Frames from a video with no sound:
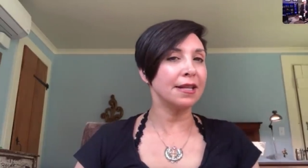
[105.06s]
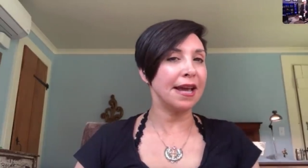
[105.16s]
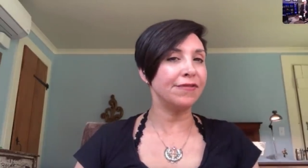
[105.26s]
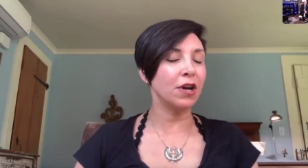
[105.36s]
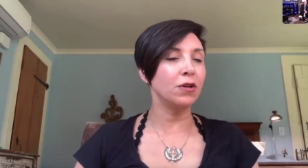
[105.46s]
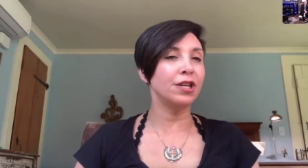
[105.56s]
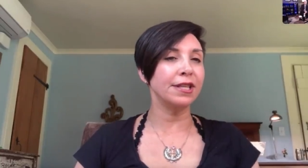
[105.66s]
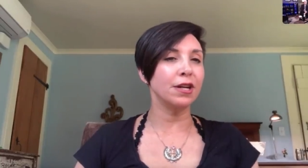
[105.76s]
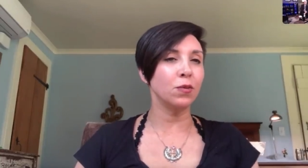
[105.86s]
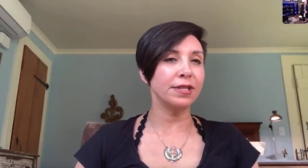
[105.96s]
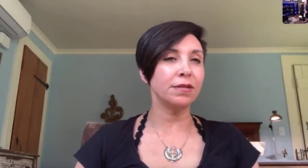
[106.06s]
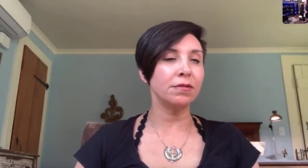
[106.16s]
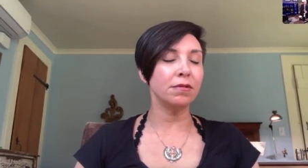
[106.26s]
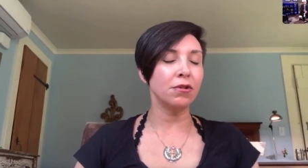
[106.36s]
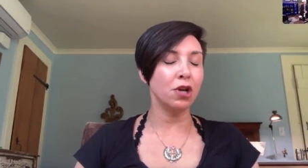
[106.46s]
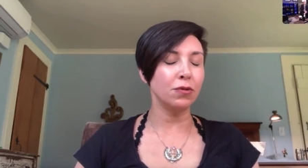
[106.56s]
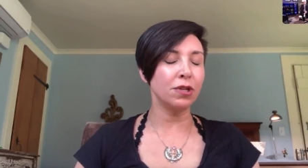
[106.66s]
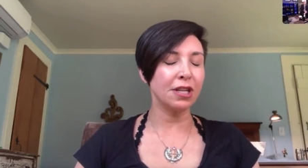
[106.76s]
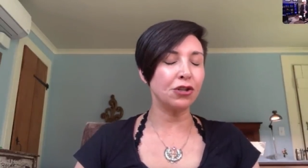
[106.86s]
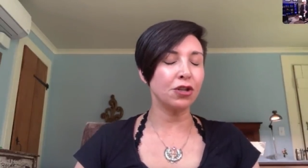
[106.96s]
life coaching, there was no
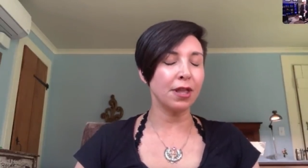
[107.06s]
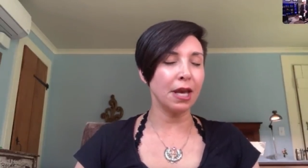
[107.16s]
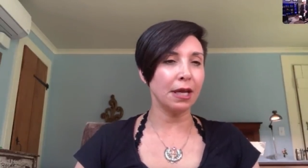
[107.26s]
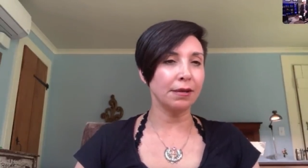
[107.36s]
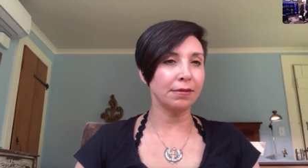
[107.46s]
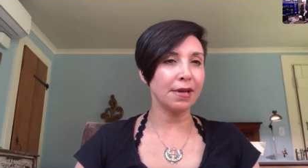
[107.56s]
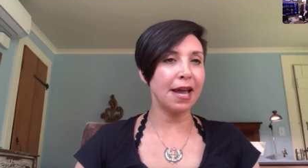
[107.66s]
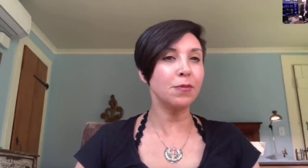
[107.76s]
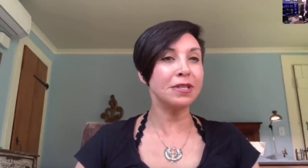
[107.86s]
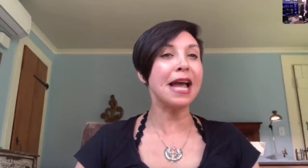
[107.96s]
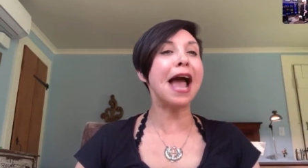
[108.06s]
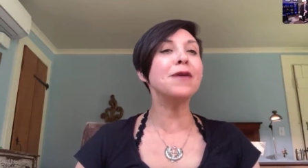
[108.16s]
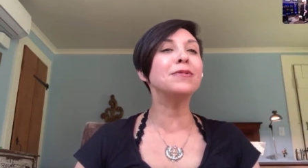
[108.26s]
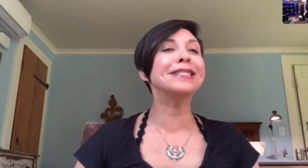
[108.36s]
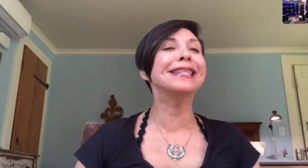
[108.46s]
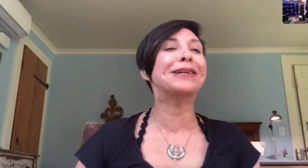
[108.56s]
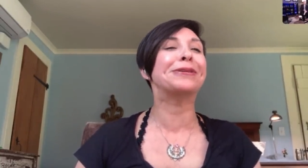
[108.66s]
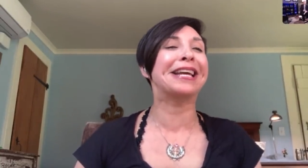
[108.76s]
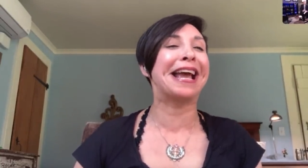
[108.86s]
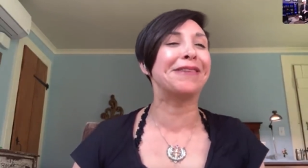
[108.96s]
such thing. I was I was
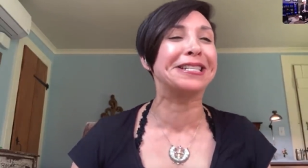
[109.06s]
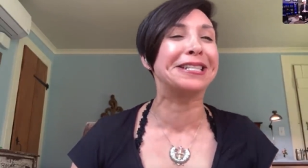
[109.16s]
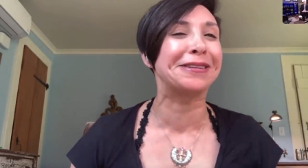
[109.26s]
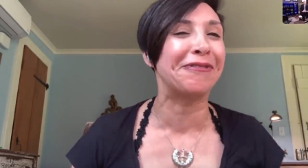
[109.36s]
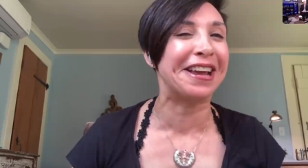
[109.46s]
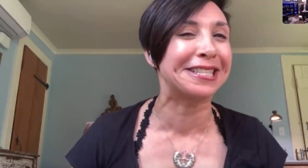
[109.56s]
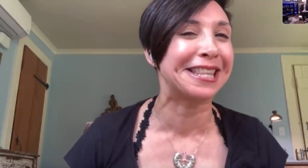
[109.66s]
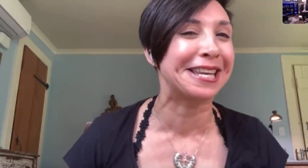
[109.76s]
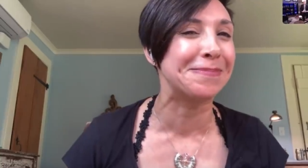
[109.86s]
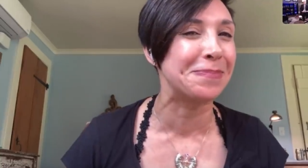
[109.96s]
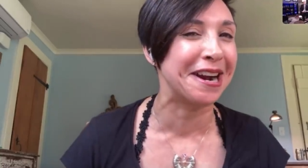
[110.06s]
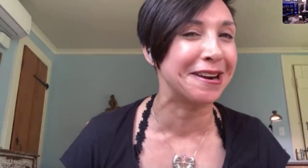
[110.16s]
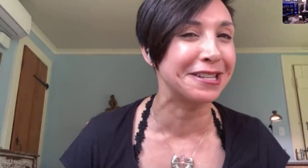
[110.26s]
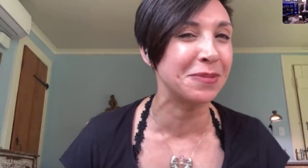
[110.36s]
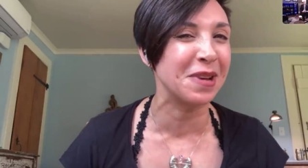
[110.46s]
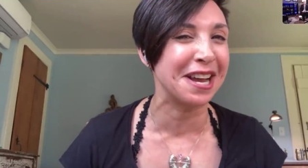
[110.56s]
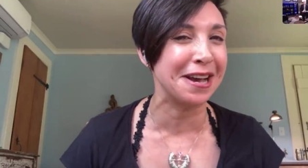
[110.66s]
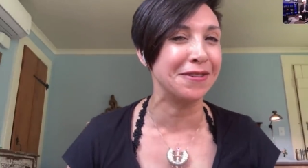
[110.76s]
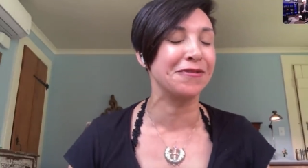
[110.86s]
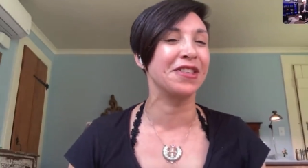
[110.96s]
literally having to face the embarrassment
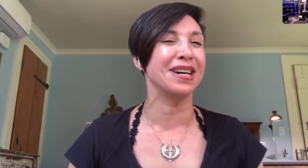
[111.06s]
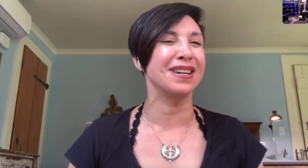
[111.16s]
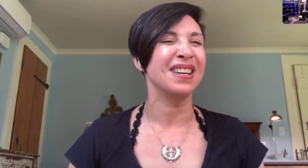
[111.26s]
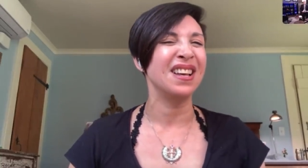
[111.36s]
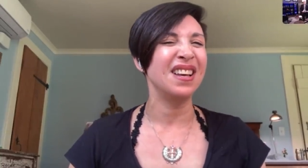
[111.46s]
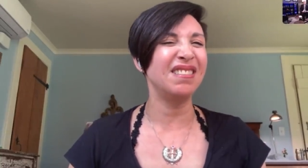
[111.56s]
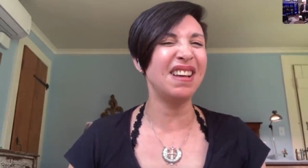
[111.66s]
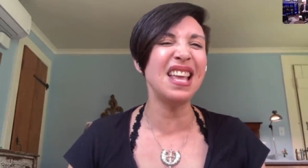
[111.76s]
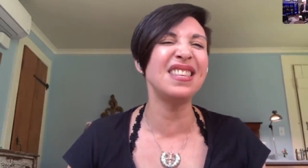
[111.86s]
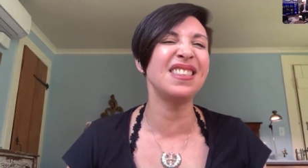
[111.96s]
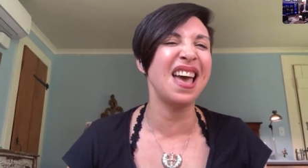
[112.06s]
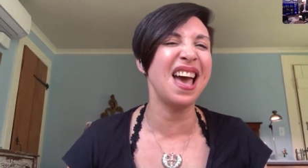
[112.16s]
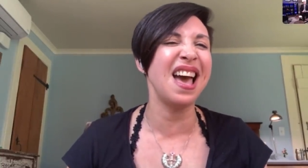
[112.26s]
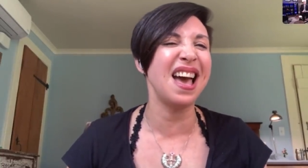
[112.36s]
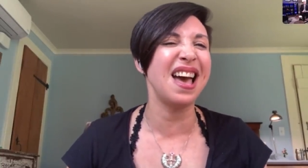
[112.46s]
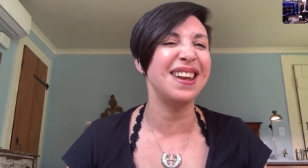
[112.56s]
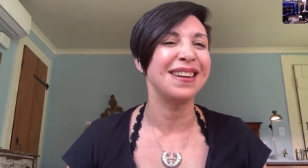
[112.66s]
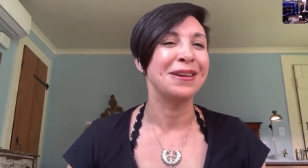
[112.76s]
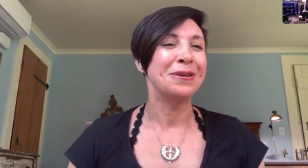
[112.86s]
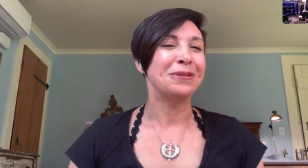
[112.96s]
of the what's that?
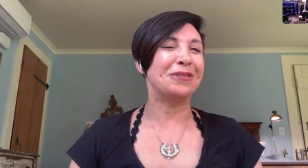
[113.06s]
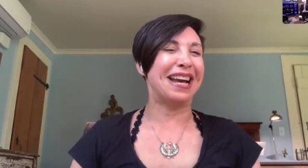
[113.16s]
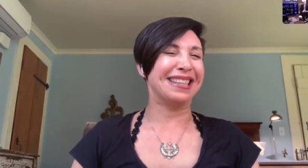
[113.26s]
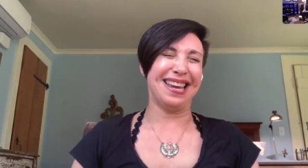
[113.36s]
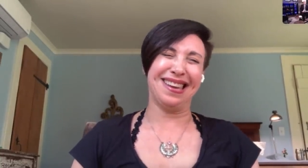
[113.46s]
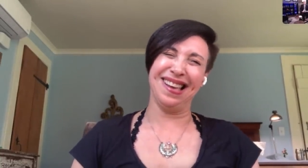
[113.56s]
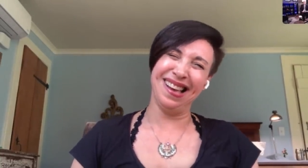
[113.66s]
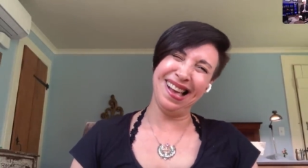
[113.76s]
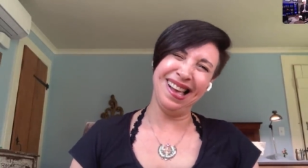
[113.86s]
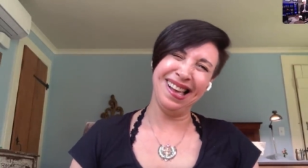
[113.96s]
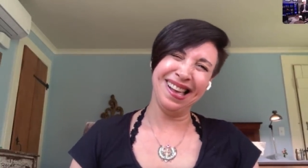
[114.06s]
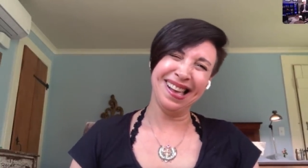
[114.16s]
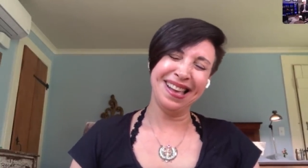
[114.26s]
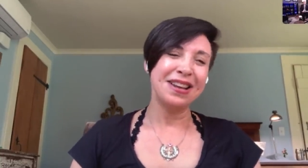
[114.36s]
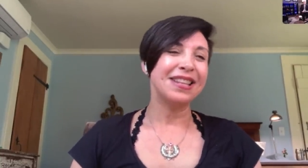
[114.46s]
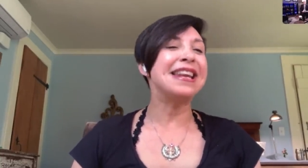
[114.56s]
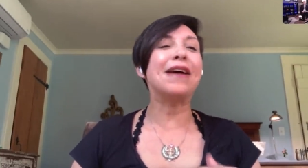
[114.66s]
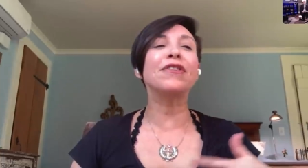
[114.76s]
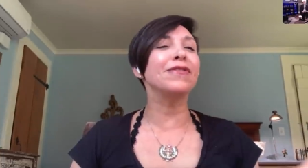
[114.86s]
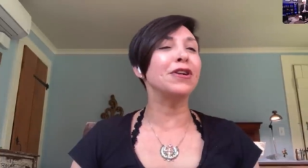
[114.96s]
Right? Like, huh?
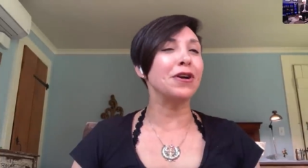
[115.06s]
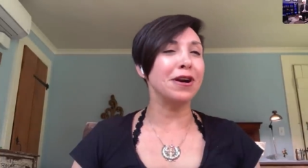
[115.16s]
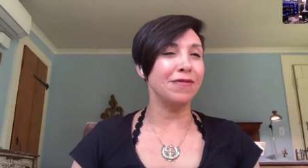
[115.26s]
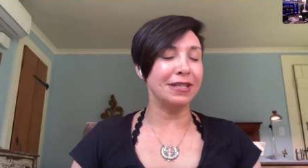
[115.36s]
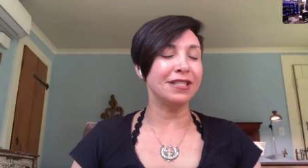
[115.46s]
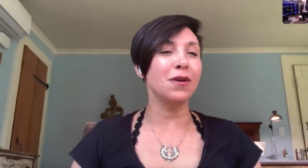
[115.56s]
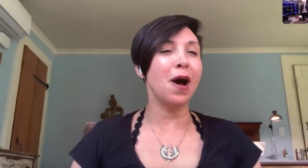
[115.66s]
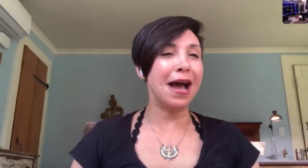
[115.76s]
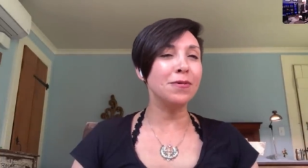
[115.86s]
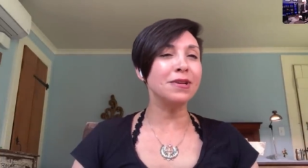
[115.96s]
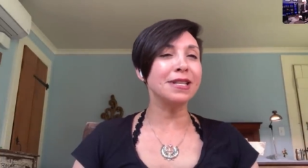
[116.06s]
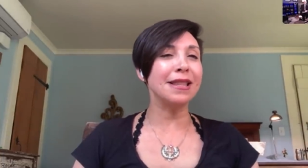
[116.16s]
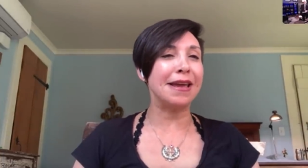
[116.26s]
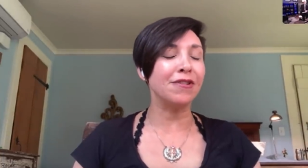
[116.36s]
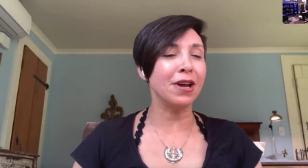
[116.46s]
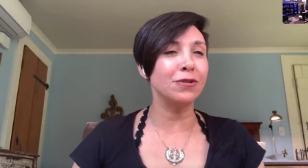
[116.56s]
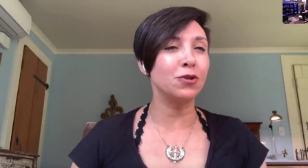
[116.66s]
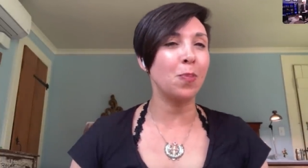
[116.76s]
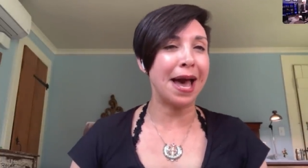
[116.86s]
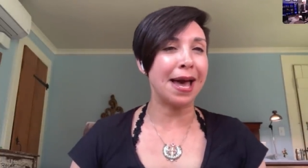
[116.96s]
never even heard of it. So I was a life
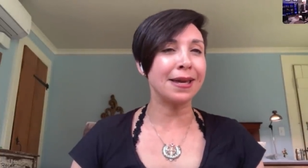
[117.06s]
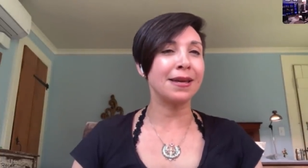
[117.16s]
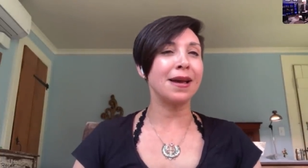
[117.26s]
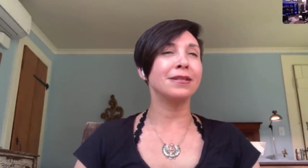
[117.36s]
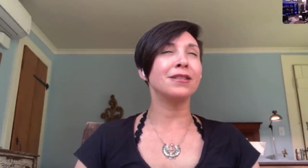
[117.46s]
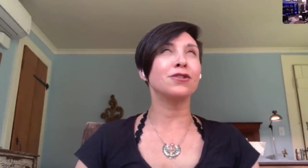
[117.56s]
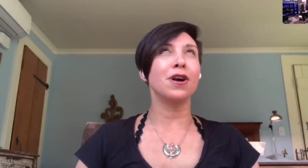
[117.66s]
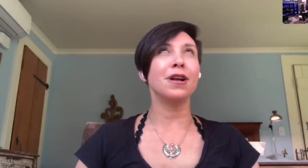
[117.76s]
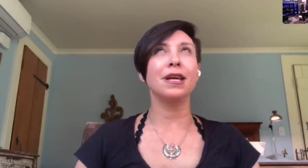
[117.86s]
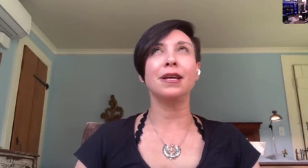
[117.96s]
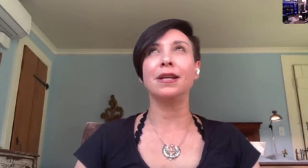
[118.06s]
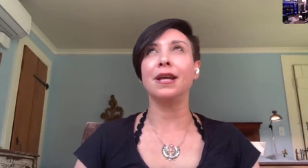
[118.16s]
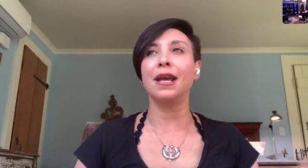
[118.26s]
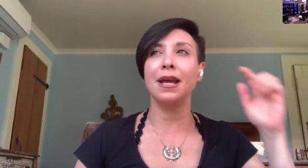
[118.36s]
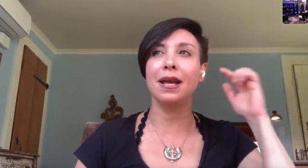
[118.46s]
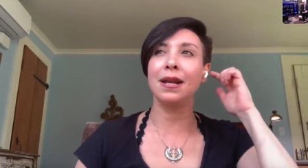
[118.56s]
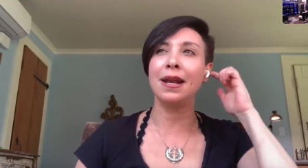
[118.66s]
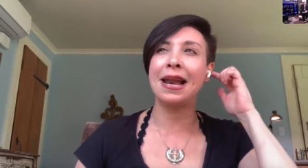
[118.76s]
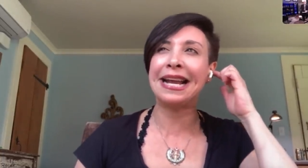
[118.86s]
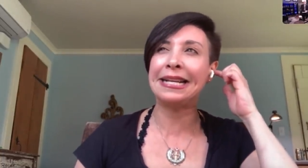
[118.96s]
coach back started
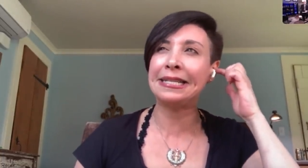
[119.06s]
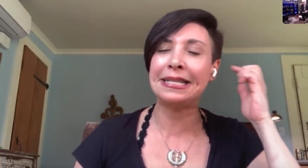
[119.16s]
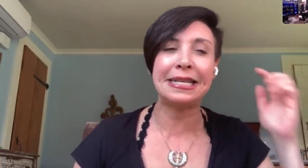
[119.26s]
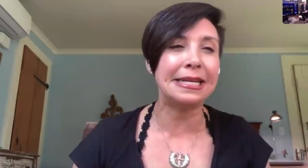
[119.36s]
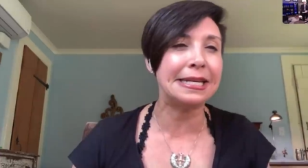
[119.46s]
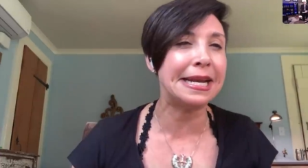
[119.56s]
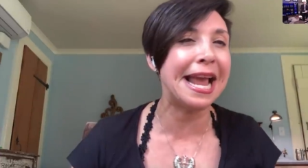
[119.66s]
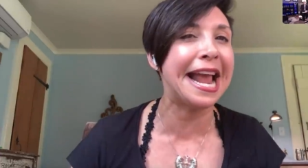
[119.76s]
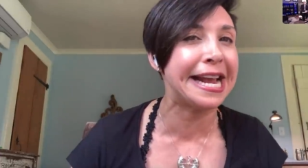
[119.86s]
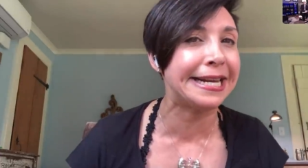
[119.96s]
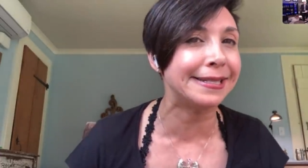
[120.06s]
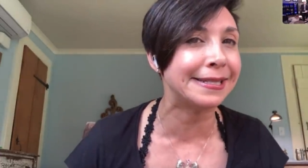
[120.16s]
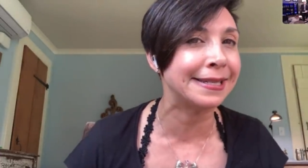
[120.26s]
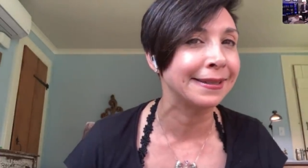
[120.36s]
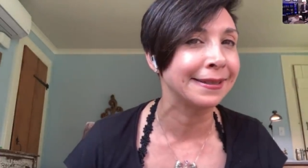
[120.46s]
in 98.